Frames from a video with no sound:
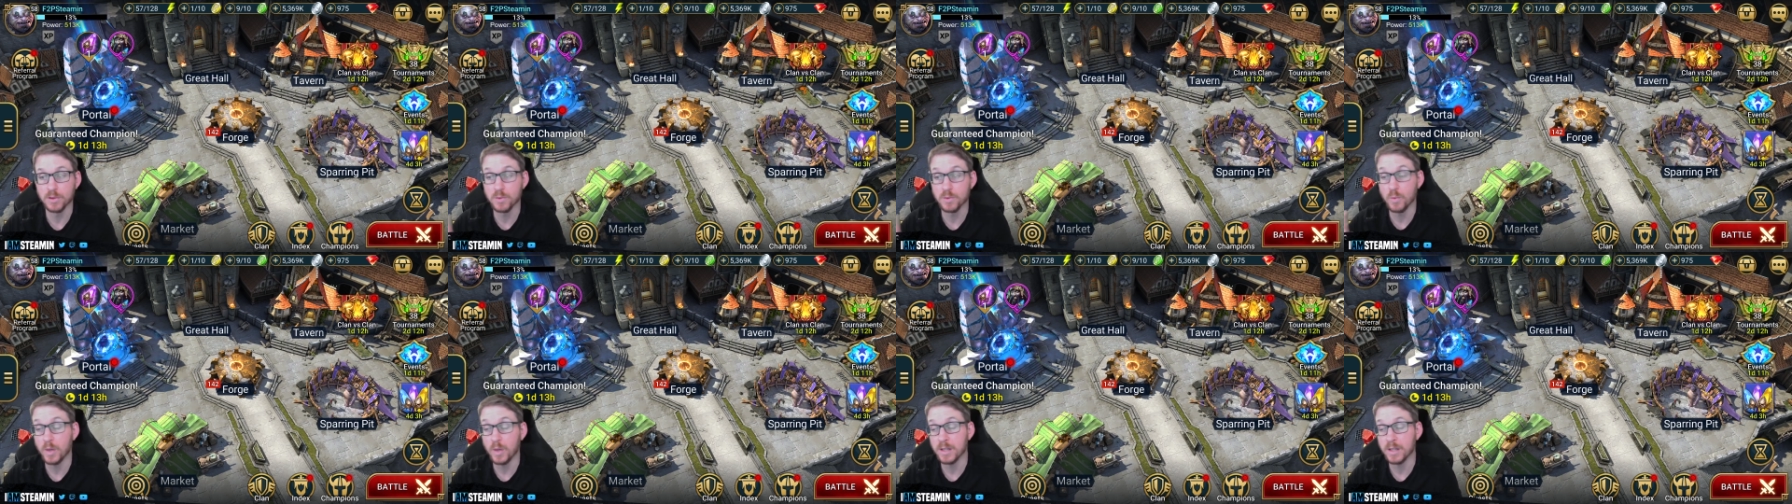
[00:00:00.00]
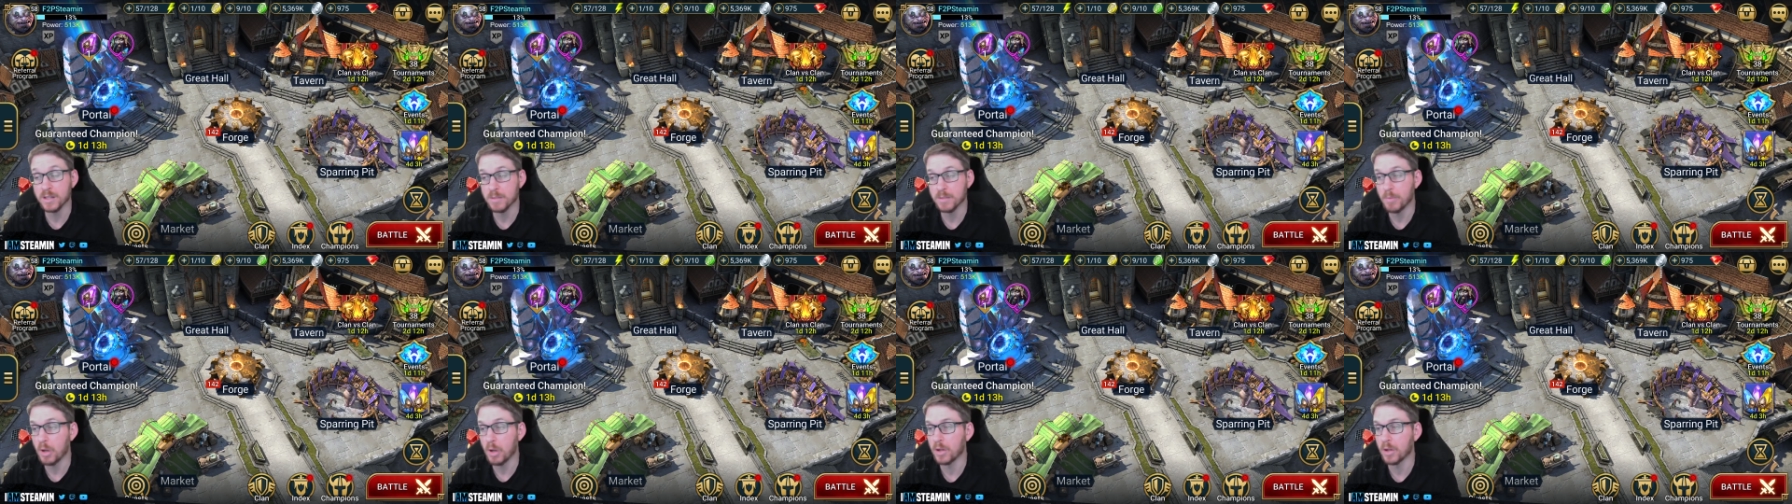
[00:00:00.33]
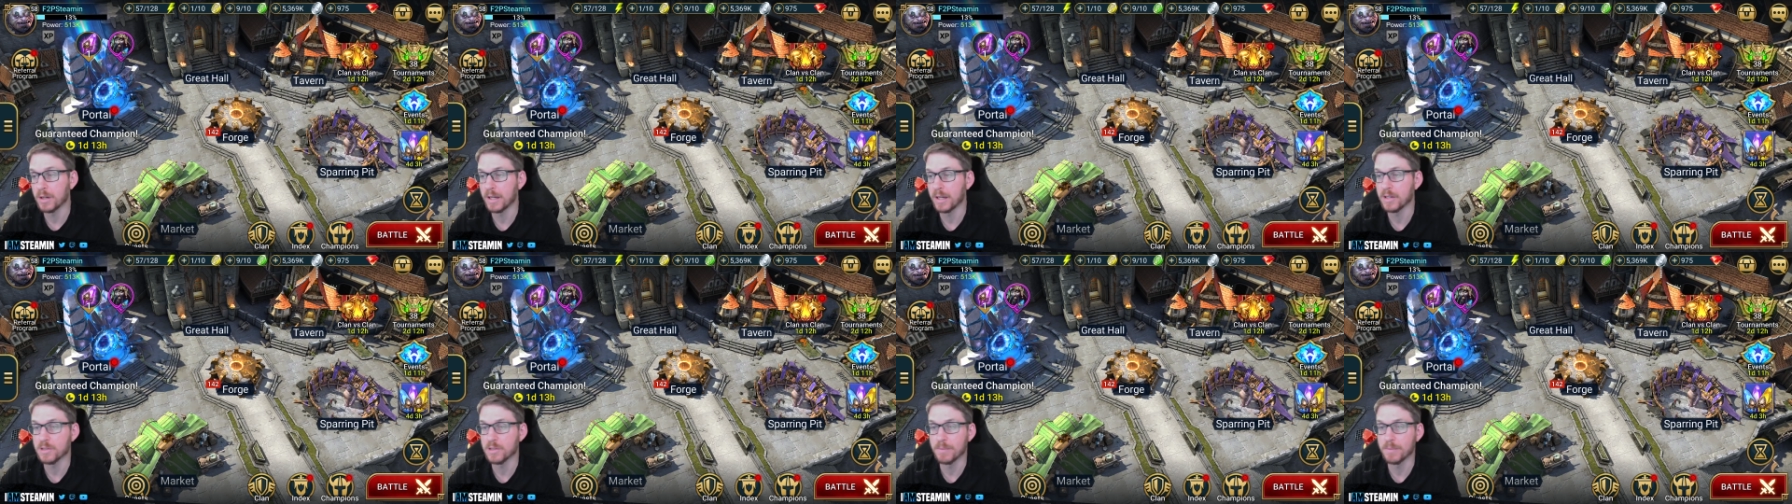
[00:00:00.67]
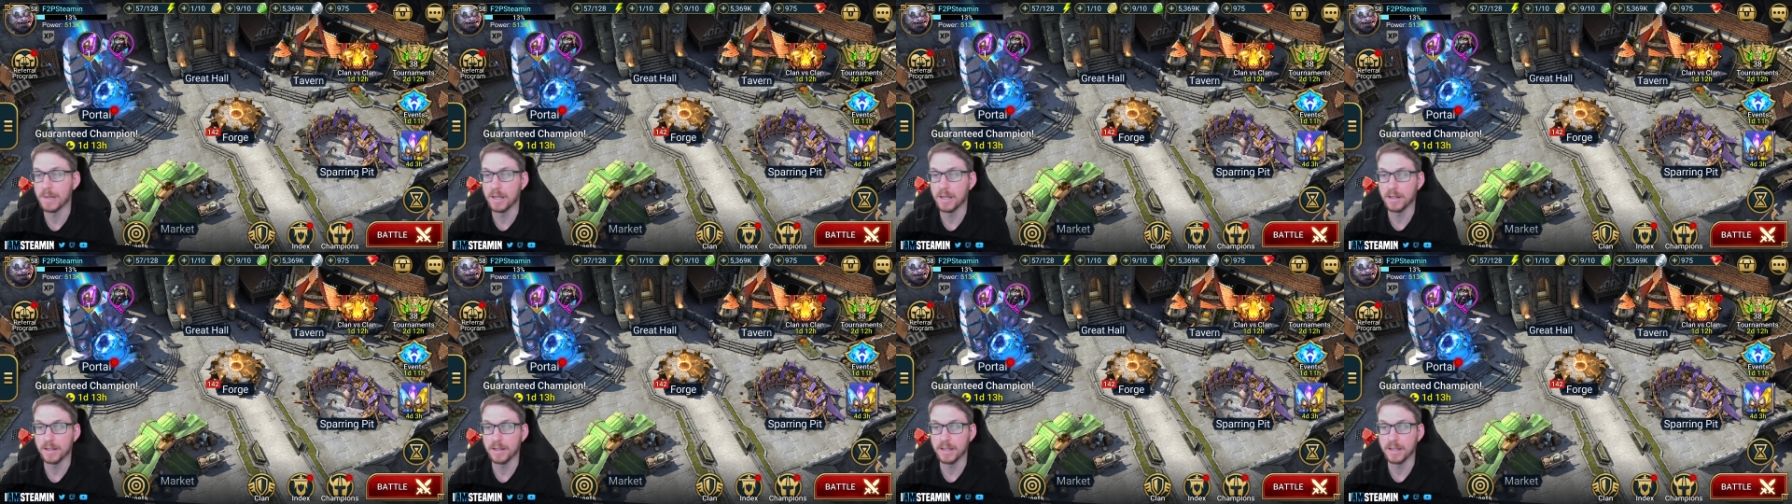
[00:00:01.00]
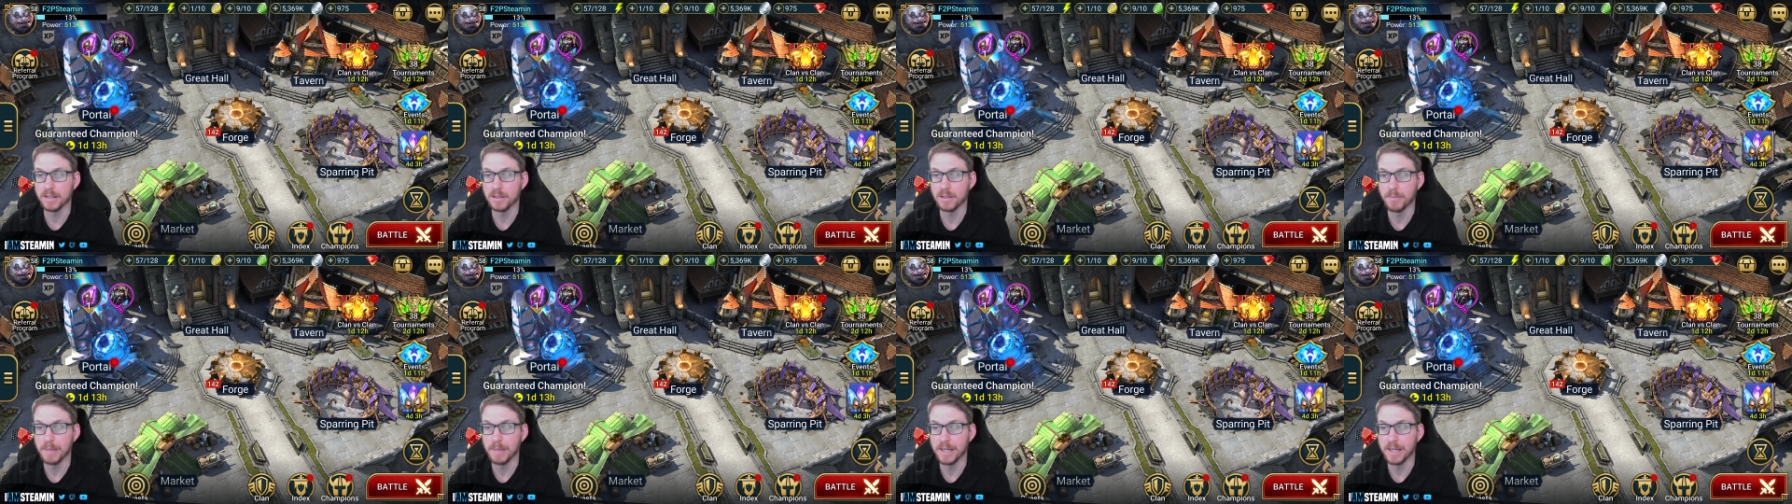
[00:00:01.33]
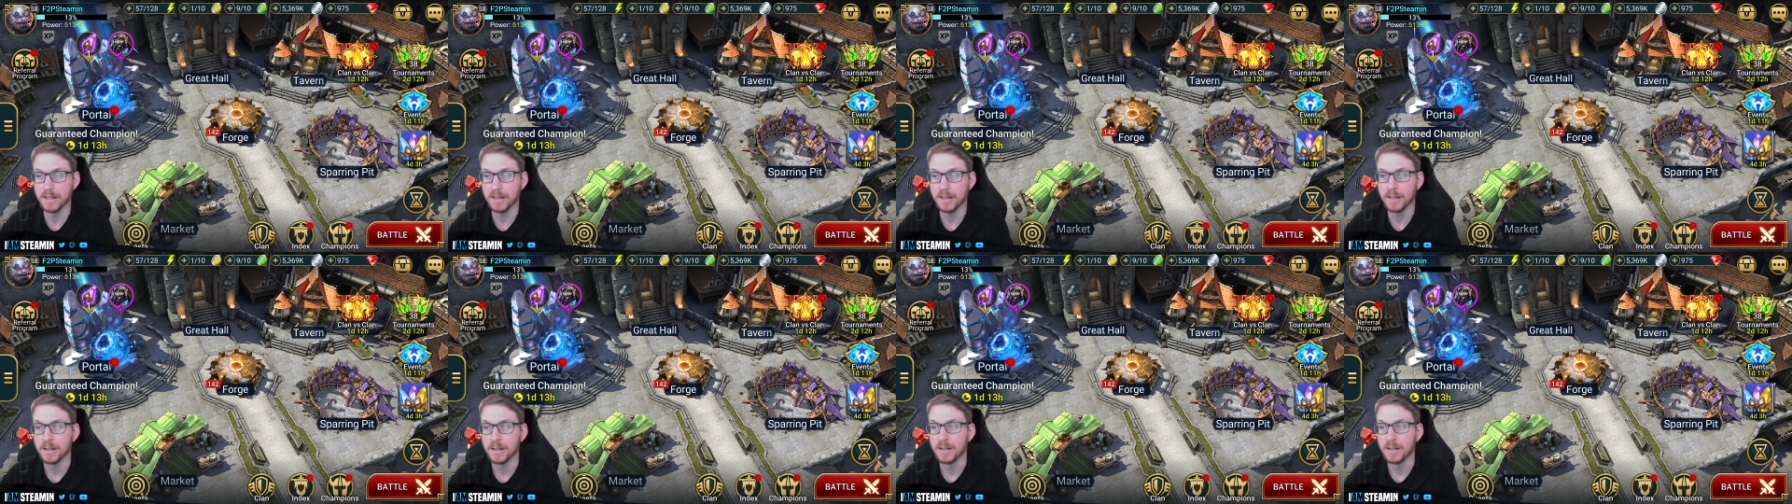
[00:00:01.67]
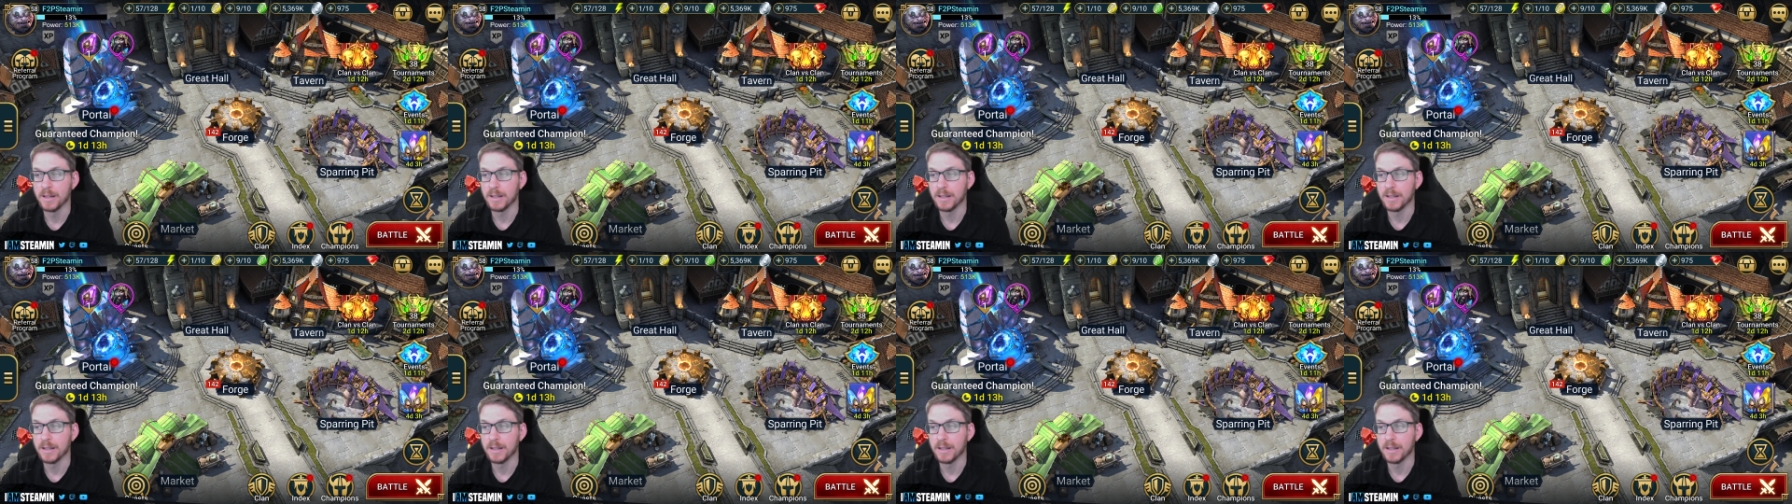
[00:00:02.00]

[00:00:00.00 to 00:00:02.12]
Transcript: there's one small announcement I'd like to make.